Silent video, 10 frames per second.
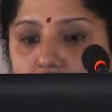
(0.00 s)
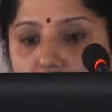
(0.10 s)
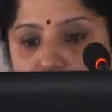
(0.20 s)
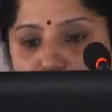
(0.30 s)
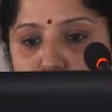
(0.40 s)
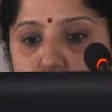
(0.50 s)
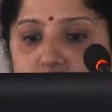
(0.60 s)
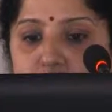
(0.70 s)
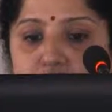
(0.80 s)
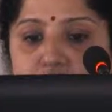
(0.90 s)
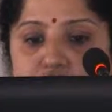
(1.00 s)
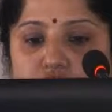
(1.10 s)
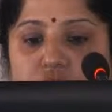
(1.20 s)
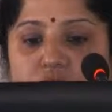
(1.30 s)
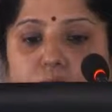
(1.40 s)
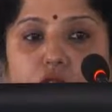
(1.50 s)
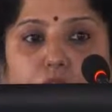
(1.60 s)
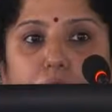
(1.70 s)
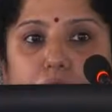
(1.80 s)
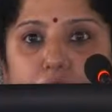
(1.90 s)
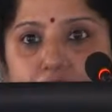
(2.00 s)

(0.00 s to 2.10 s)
This proliferation is abnormal,